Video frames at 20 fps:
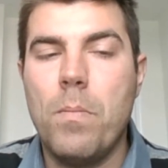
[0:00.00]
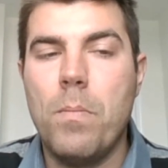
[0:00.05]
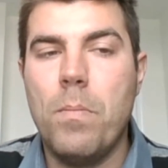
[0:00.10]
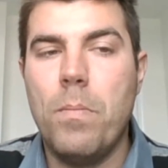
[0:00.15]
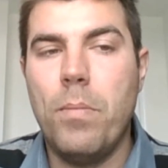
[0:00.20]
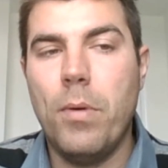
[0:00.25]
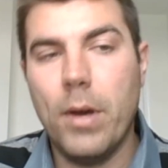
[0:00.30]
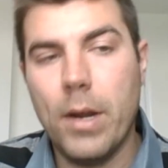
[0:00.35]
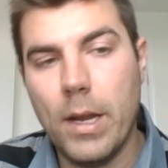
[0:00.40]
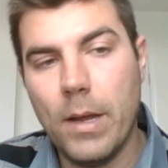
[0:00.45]

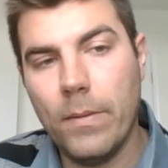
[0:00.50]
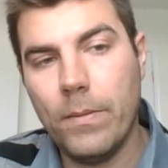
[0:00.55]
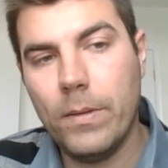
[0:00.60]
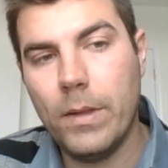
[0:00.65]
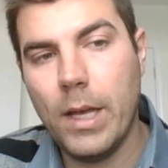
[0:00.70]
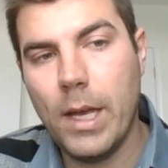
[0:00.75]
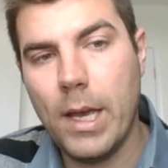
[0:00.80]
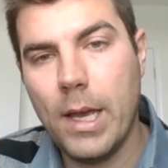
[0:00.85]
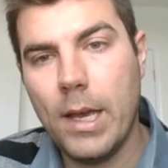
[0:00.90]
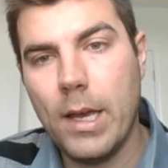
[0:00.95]
But if
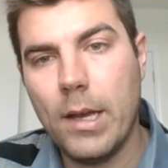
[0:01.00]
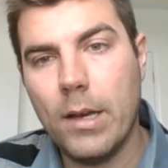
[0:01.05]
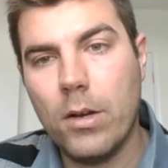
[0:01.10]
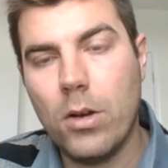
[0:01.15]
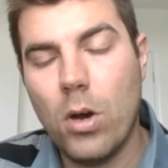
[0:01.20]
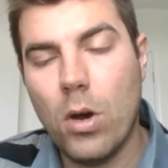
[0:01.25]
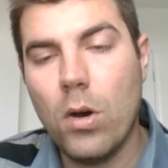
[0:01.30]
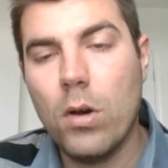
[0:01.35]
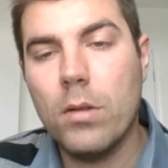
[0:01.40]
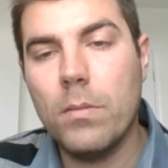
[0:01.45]
they
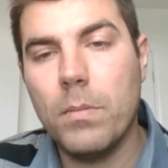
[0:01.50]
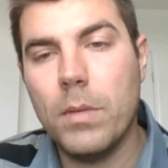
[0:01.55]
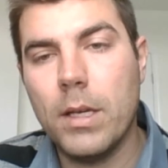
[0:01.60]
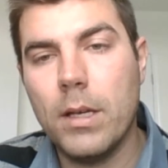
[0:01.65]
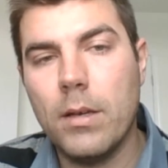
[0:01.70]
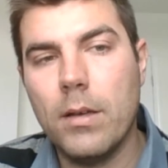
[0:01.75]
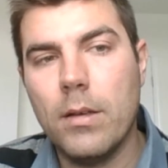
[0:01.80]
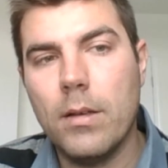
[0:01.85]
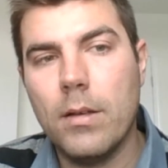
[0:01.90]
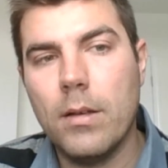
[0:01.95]
called
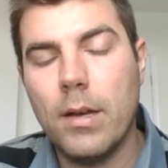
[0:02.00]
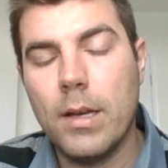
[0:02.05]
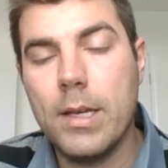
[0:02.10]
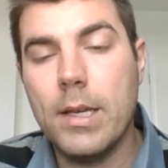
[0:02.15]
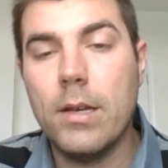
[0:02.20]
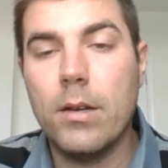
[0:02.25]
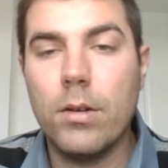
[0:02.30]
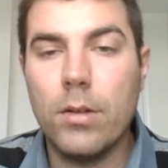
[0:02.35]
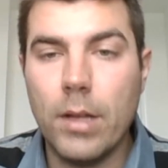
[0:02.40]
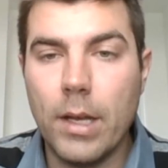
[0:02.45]
me a
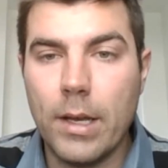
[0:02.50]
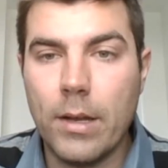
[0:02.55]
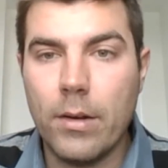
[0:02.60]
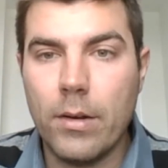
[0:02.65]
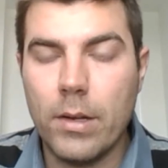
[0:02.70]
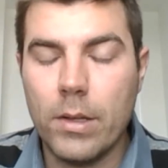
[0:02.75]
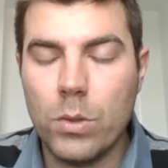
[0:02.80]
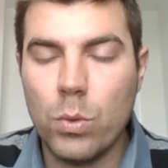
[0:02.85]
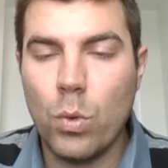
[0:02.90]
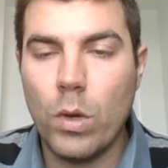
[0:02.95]
year later
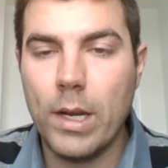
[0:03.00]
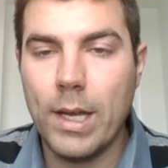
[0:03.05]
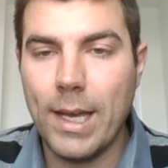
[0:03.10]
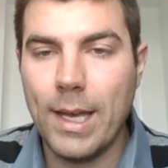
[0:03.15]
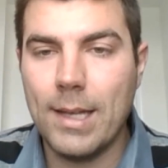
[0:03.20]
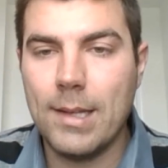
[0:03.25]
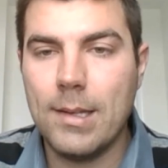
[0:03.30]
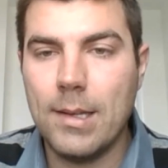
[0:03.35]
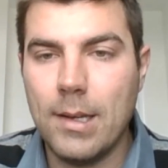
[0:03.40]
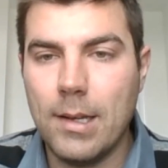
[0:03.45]
in
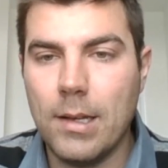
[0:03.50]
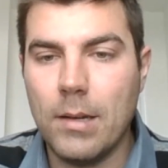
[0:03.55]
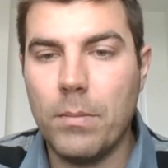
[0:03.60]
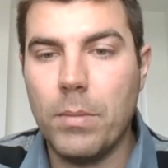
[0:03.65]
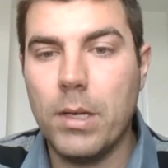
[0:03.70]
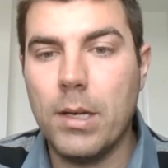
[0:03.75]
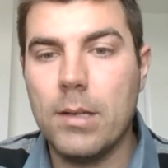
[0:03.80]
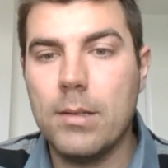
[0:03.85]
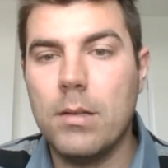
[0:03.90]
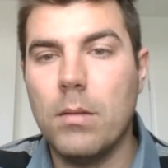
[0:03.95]
2018
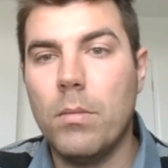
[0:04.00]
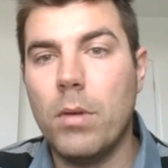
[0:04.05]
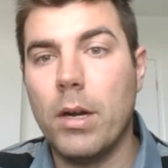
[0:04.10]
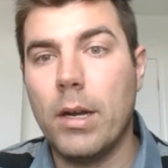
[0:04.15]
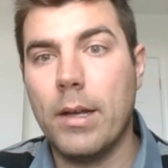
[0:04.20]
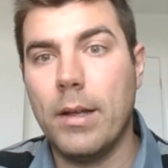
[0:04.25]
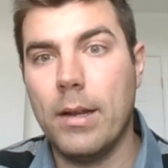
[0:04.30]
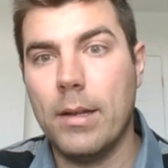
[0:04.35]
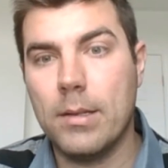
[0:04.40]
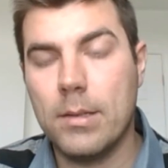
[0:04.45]
because the
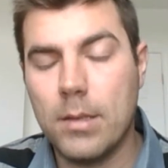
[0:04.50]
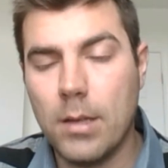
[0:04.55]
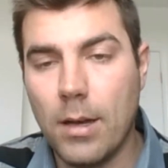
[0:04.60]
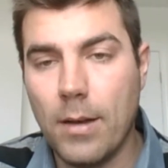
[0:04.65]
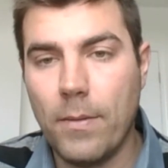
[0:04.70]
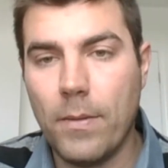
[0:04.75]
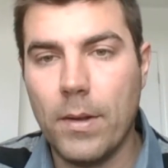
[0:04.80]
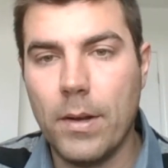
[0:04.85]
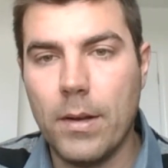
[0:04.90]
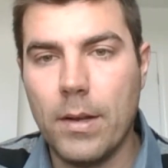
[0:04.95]
market had
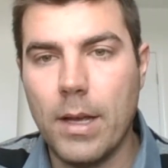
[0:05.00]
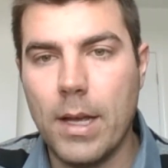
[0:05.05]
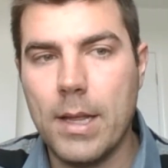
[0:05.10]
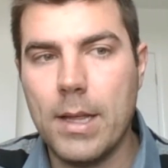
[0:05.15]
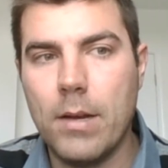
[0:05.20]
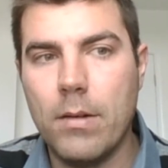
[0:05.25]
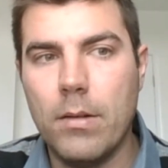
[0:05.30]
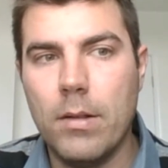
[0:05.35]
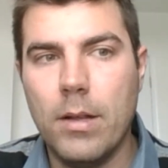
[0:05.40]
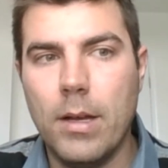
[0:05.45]
softened and they
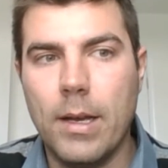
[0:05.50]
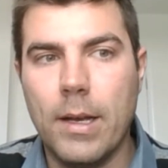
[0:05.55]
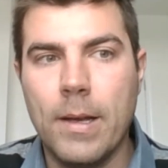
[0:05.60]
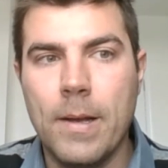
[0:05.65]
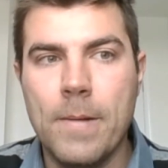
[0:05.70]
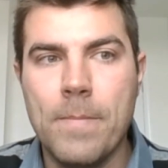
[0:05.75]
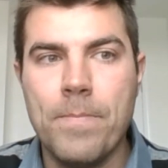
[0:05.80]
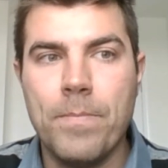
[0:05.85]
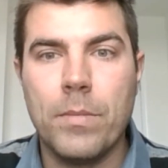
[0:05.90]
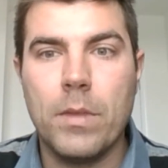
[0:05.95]
were like,
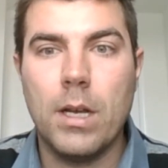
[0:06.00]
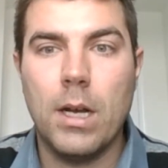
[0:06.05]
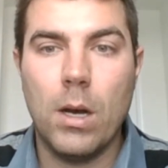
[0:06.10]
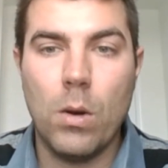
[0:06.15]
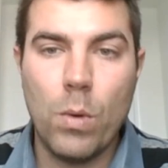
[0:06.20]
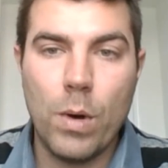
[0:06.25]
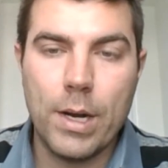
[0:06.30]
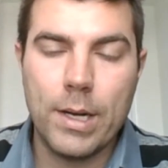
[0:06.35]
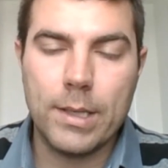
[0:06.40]
I want to